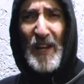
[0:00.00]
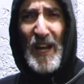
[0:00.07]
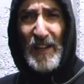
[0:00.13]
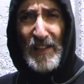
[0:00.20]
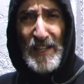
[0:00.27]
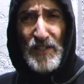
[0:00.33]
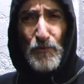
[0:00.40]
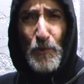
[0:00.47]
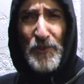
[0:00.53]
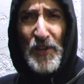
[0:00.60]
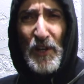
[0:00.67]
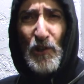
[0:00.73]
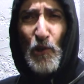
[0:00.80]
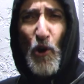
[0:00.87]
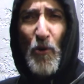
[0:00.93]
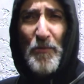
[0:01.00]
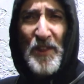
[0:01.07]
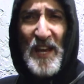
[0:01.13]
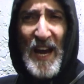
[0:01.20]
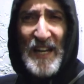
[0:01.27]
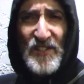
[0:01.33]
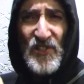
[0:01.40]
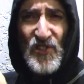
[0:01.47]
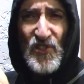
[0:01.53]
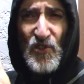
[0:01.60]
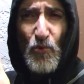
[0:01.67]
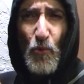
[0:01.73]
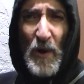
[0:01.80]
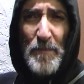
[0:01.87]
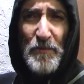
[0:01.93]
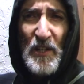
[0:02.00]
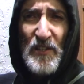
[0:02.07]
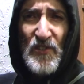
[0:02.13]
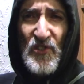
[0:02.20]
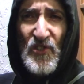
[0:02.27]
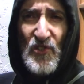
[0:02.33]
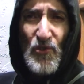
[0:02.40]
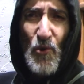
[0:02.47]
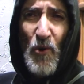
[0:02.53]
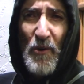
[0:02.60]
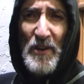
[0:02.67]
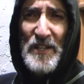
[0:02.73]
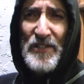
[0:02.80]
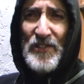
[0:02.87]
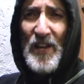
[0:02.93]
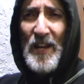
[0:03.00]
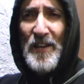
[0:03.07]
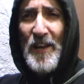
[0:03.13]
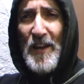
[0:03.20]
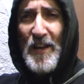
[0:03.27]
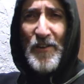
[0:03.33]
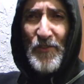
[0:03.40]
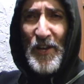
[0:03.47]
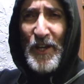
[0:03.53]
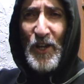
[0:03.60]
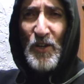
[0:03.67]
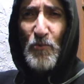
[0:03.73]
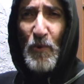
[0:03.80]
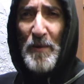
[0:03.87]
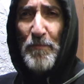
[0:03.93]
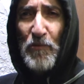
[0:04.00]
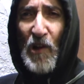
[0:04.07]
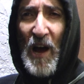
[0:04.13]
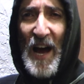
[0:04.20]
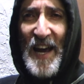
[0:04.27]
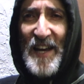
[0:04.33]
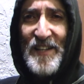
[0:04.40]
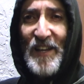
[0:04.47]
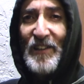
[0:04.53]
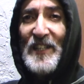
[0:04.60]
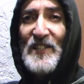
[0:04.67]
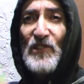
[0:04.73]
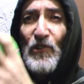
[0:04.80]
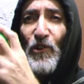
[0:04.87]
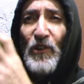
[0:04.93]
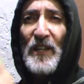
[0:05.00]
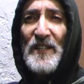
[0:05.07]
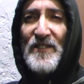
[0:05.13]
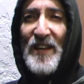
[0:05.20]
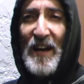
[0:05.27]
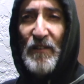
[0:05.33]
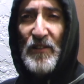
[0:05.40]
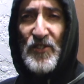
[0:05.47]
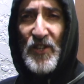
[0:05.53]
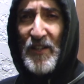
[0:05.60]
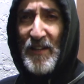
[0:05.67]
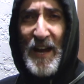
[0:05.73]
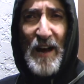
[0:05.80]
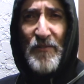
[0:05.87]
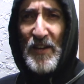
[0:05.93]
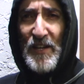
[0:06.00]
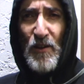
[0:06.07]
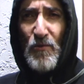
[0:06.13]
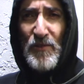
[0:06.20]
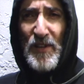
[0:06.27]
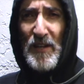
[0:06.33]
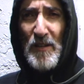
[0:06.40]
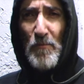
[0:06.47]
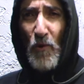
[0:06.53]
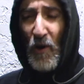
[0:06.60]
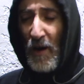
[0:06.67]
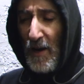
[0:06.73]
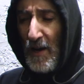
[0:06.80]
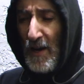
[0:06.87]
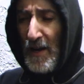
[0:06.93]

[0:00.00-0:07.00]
At least with the globe, they had scripted stories that they could reply and at least look intelligent. Now they don't anymore.